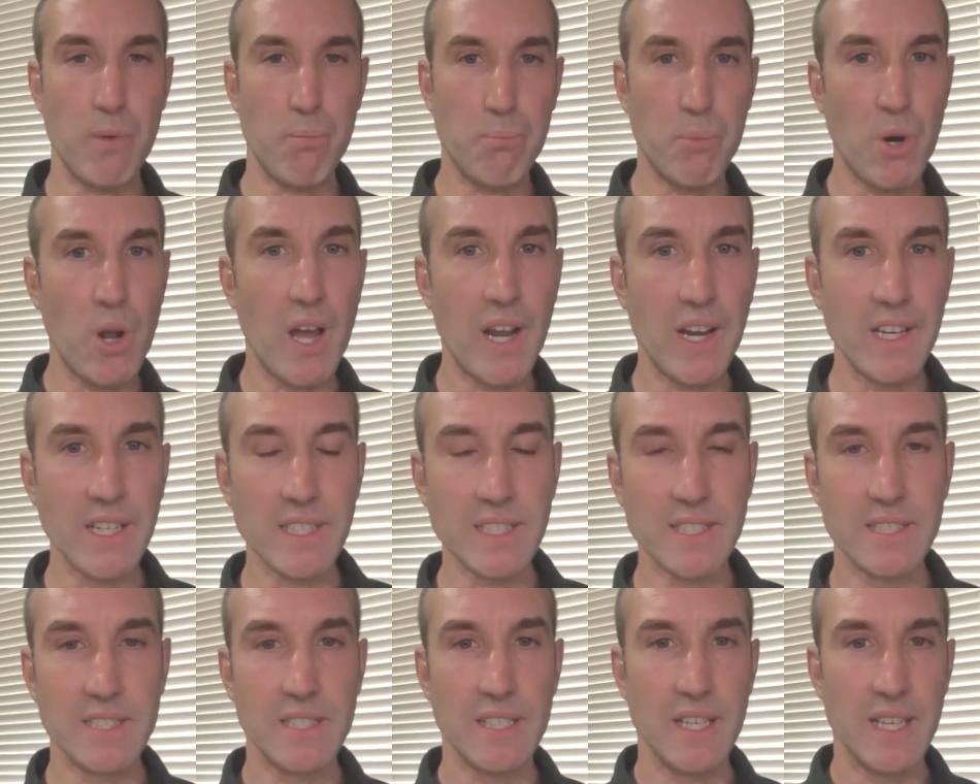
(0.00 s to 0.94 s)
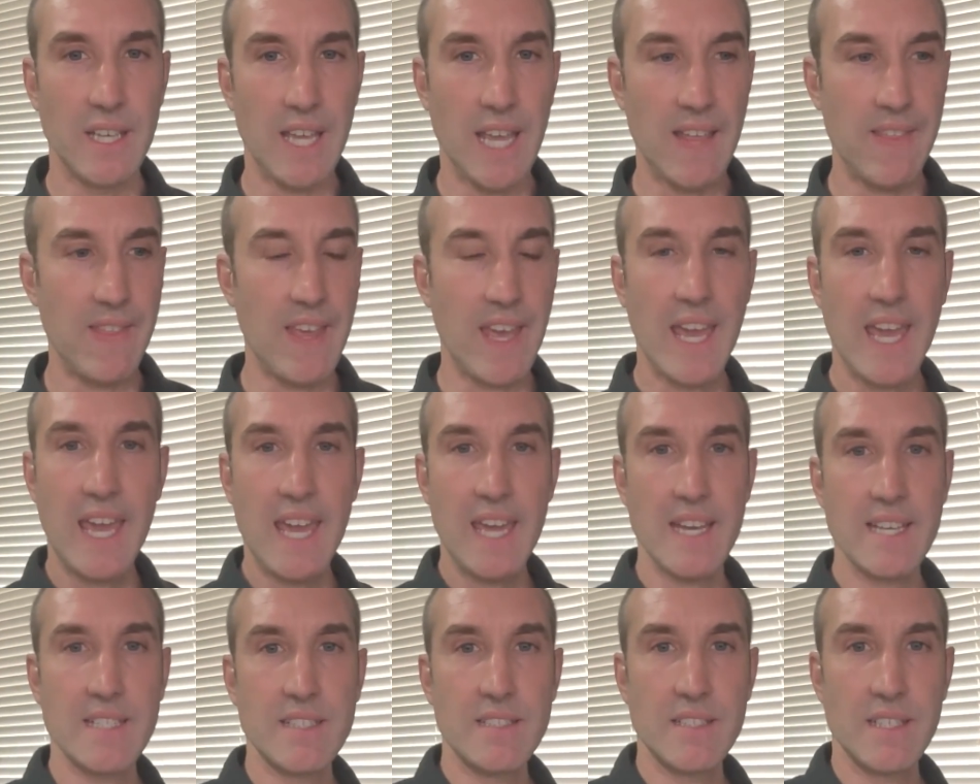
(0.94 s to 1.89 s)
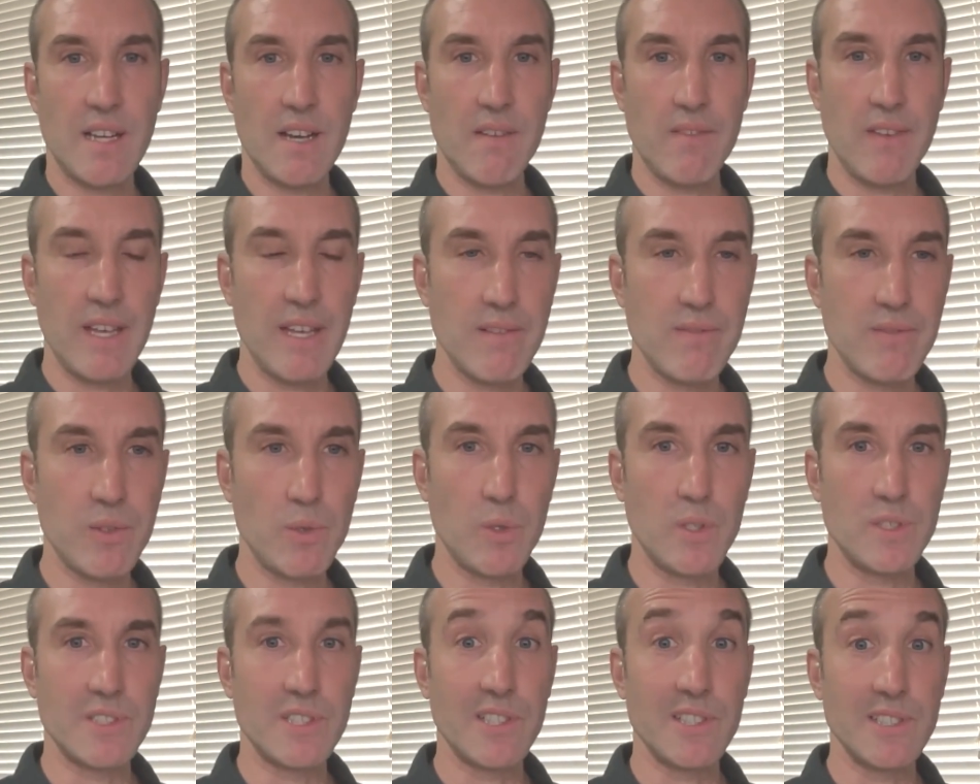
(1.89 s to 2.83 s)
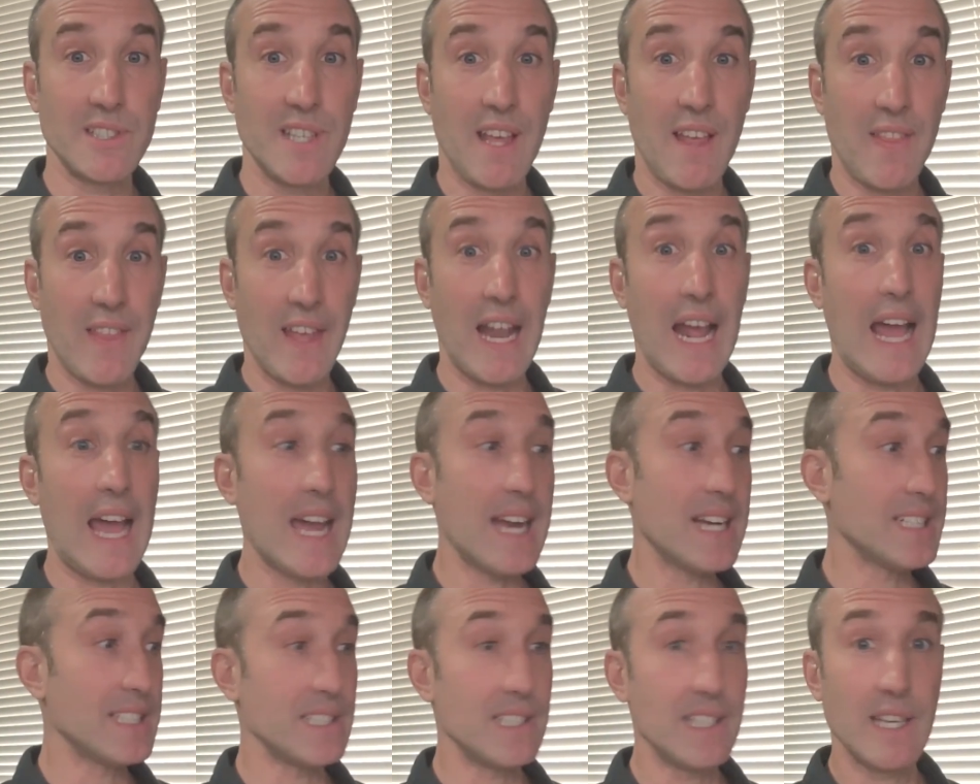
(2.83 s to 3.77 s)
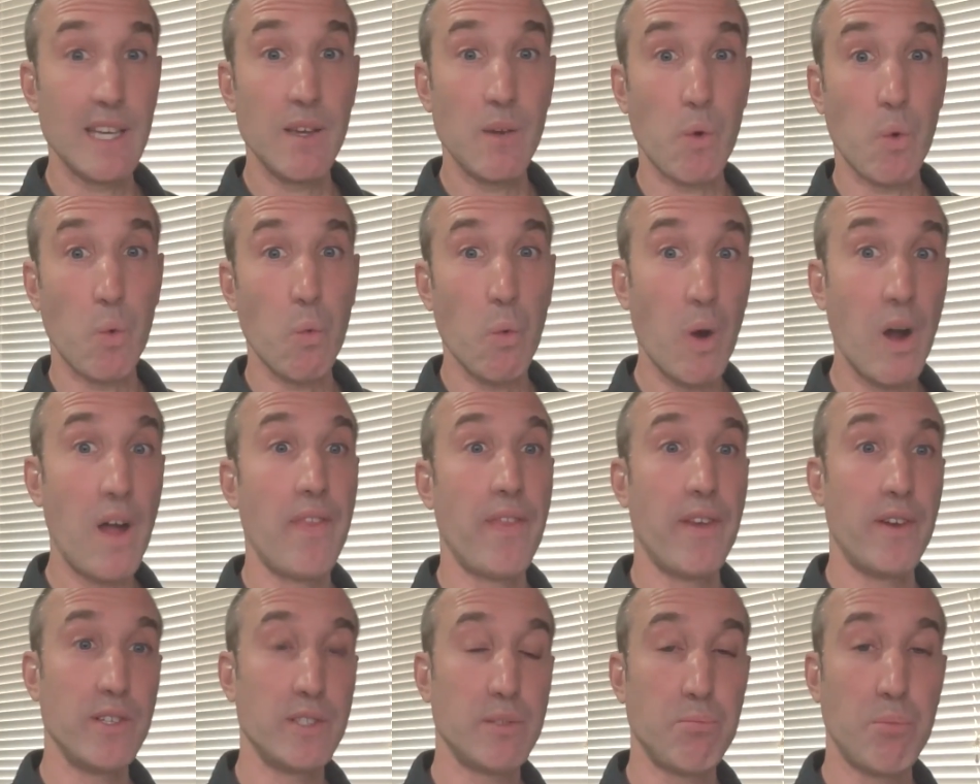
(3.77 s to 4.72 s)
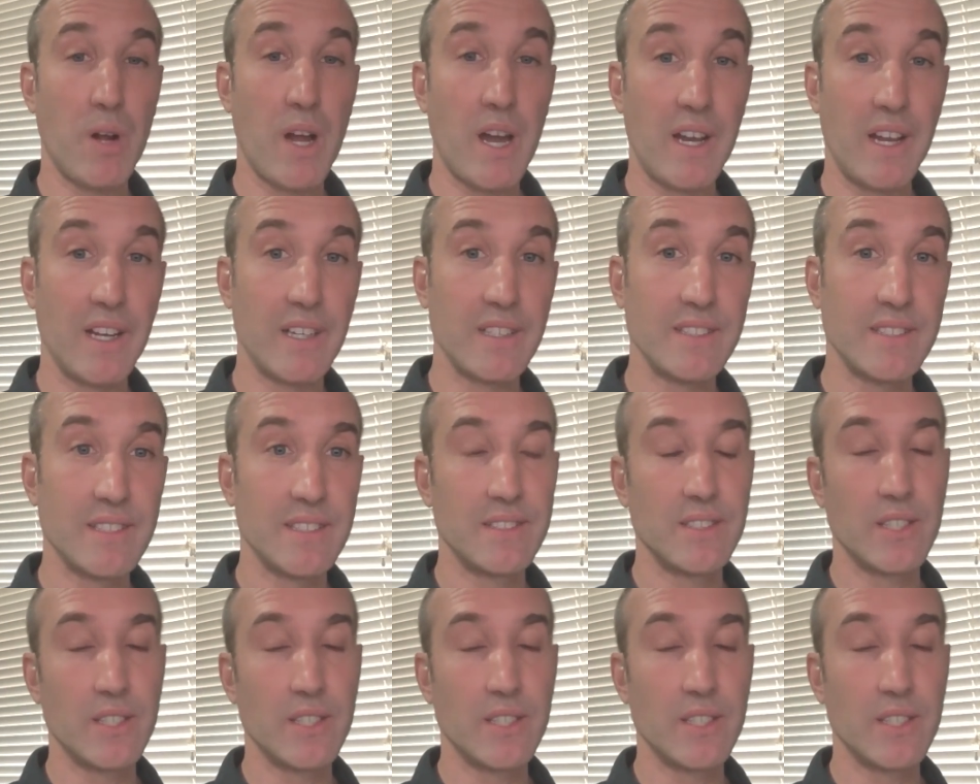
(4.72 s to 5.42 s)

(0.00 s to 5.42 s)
products in the hands of influencers that actually want those products.